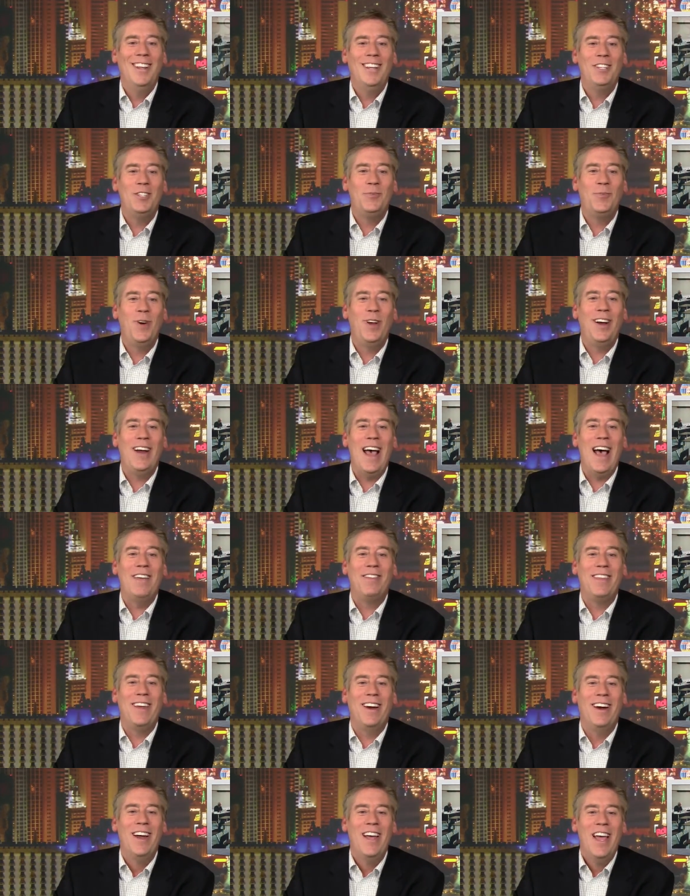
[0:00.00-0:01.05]
Let's put it out
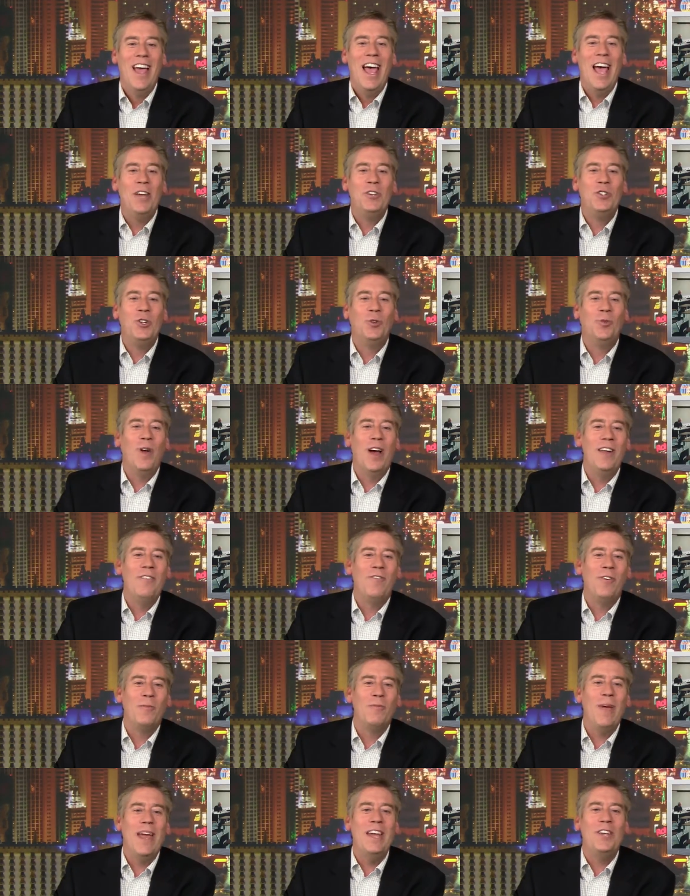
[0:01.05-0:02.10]
there as you run
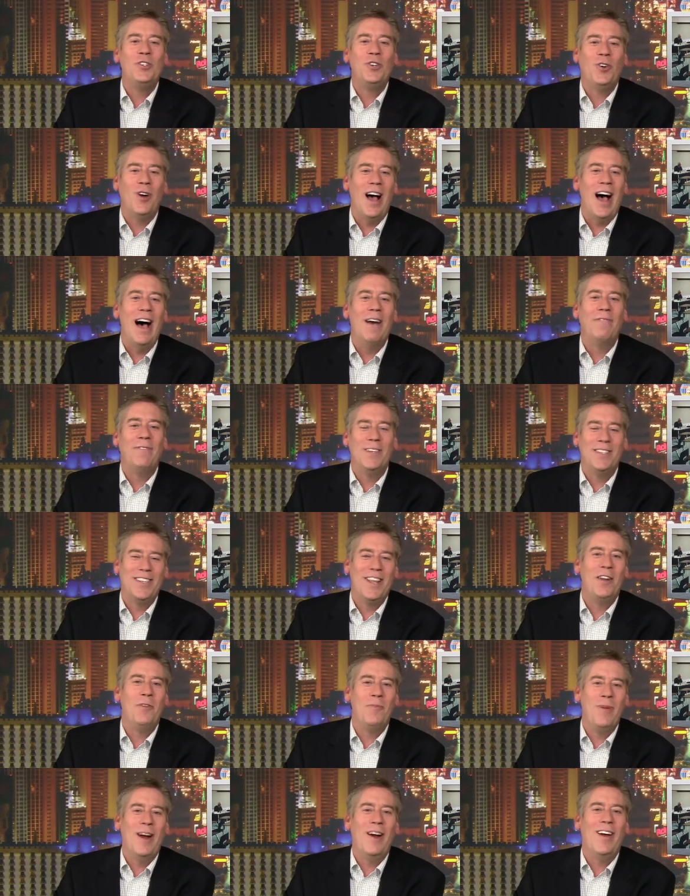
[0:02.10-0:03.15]
for major office
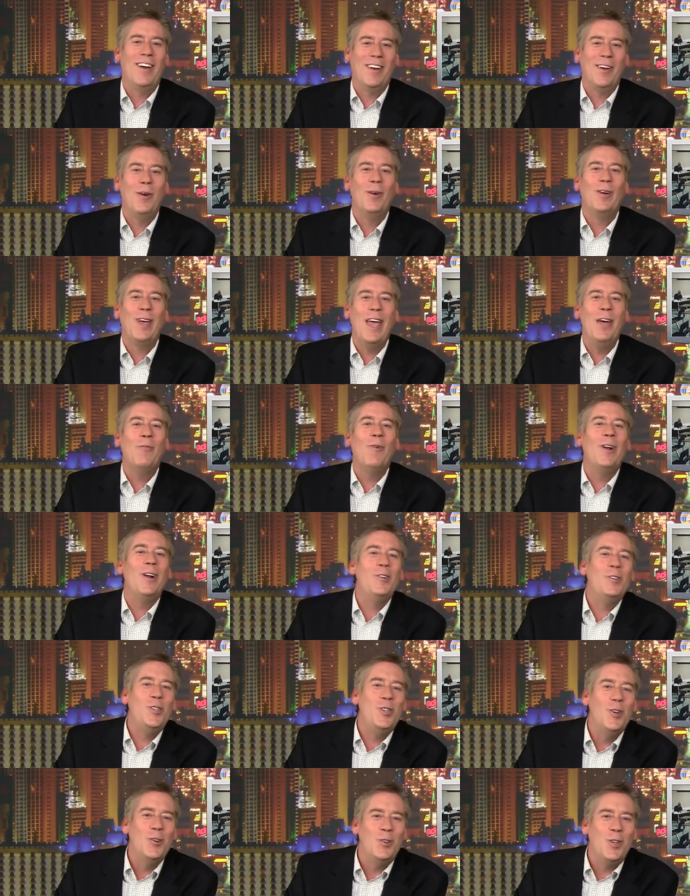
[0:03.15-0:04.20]
in America, okay? What
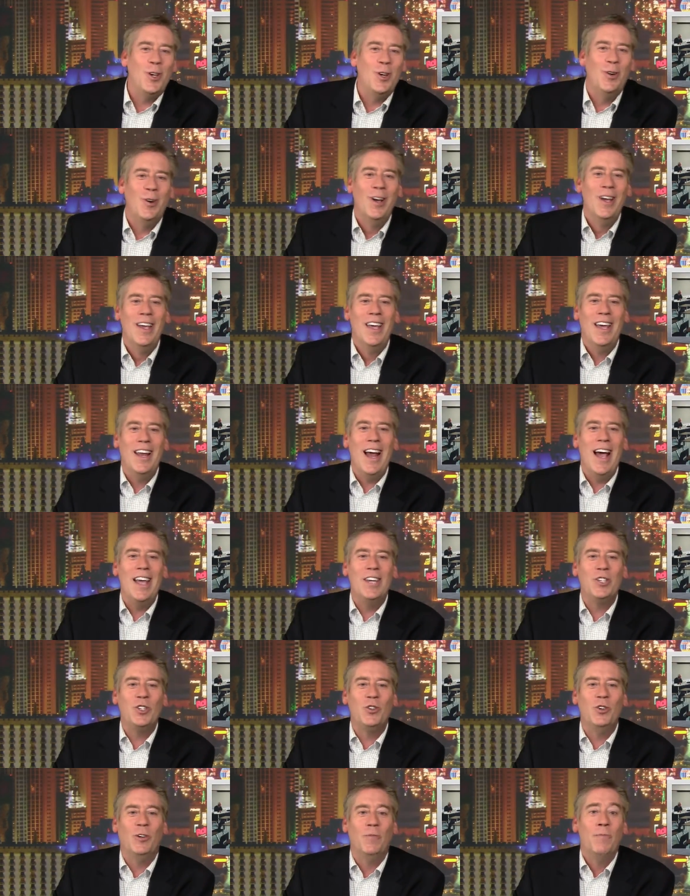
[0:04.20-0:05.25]
did you do in high
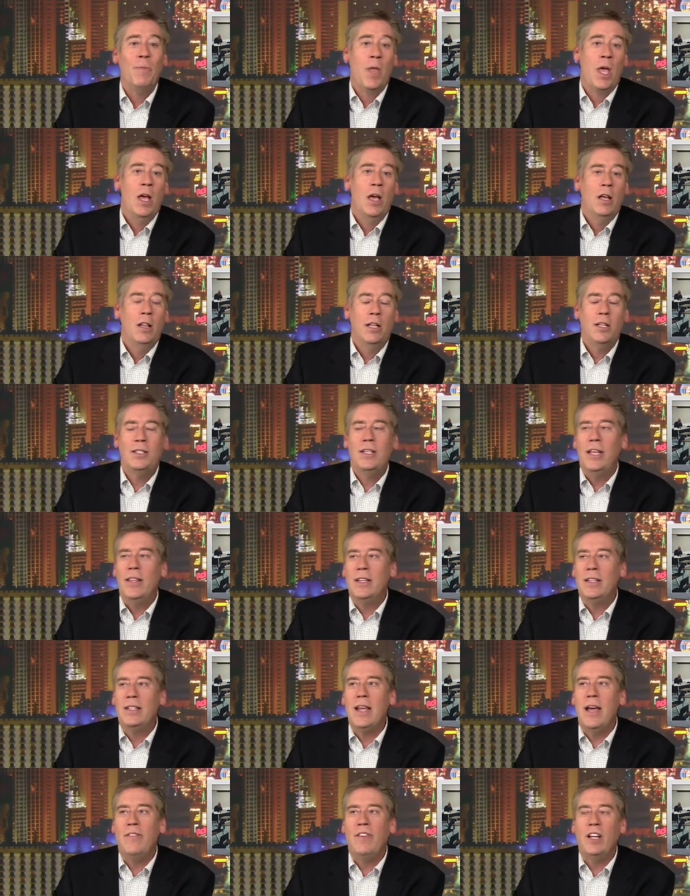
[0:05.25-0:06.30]
school? let's see, in the
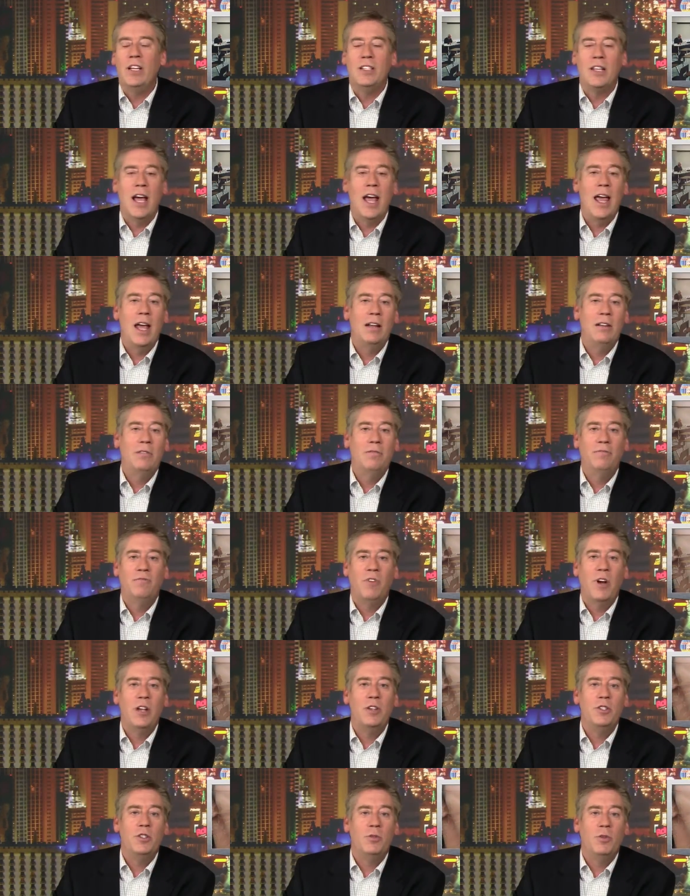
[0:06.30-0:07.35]
70s, I had
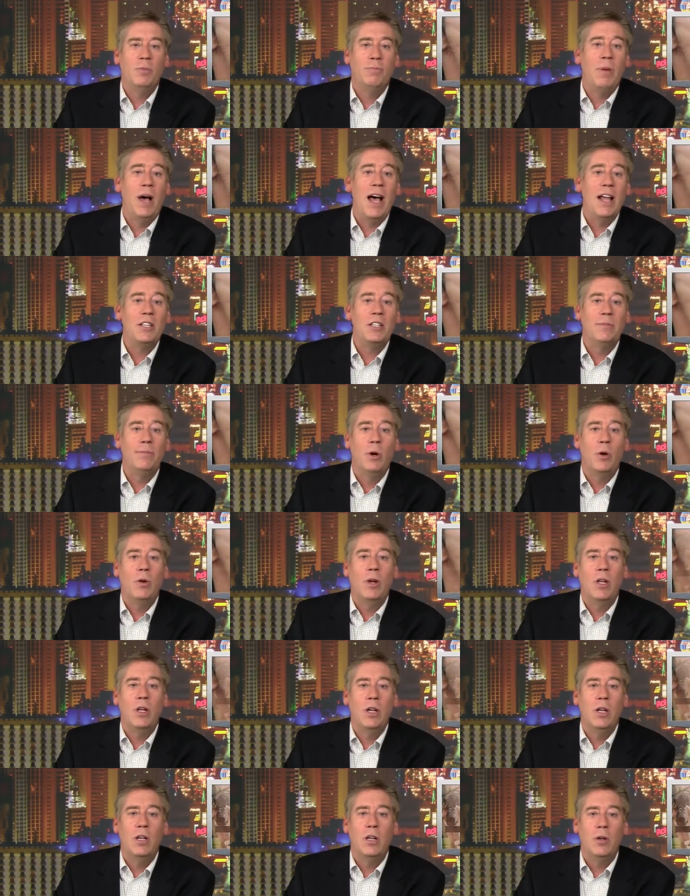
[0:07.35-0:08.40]
friends who were pot
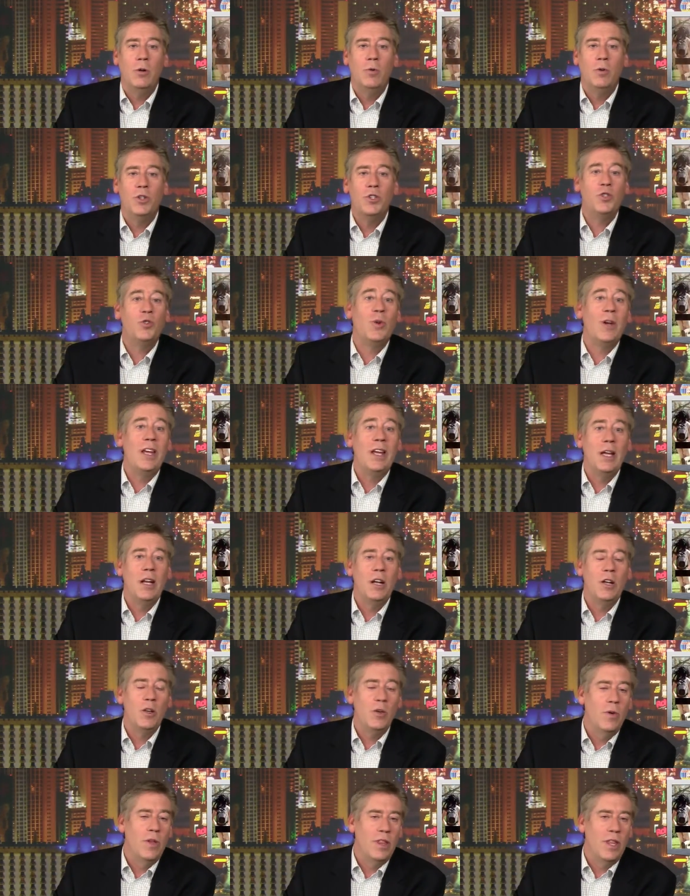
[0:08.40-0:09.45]
smoking and who were streaking
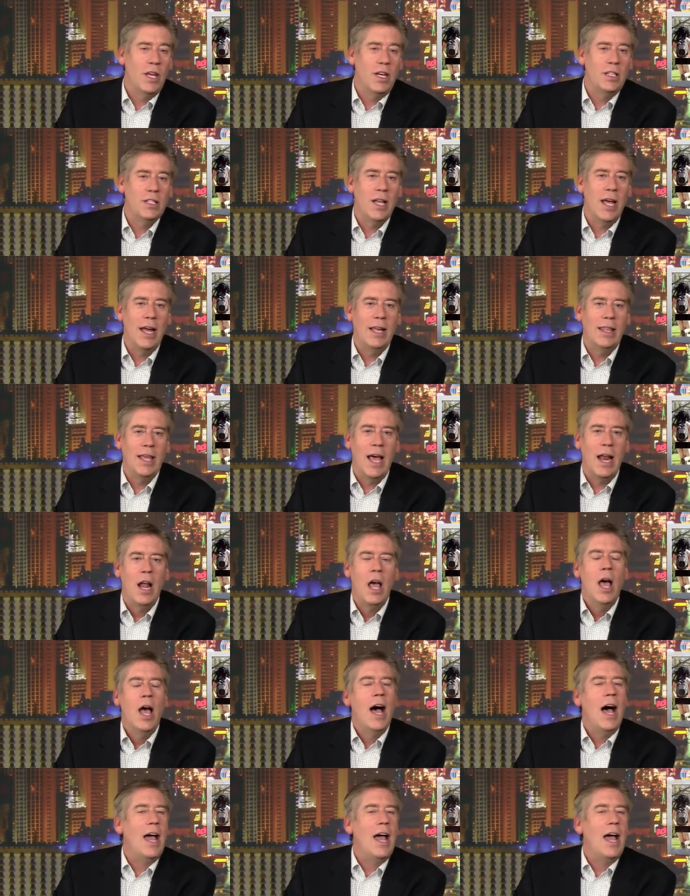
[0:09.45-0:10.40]
and doing things like that.